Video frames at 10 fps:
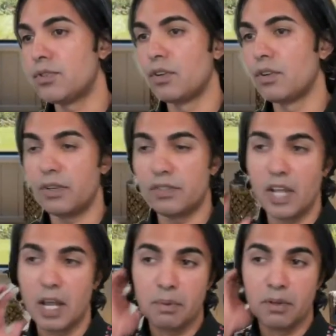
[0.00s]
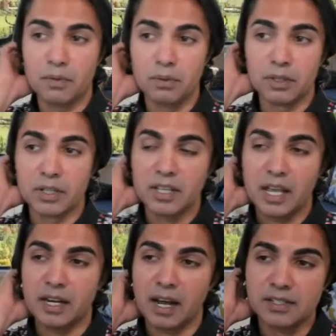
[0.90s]
So for example, if you look at the
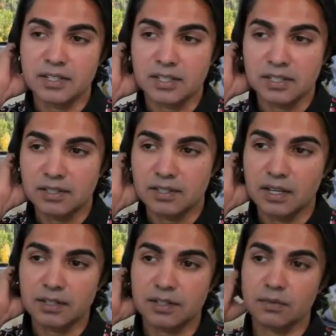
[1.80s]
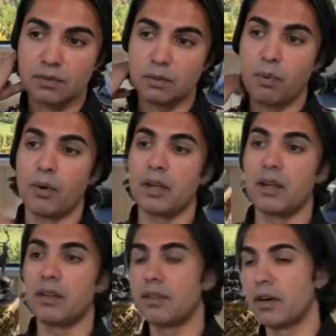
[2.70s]
8966
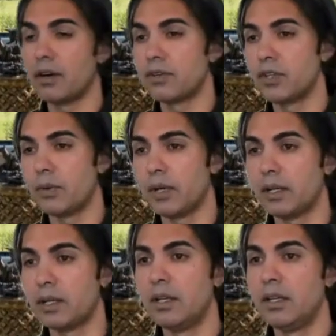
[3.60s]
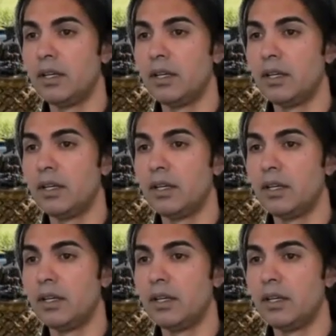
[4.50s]
reporting, they're doing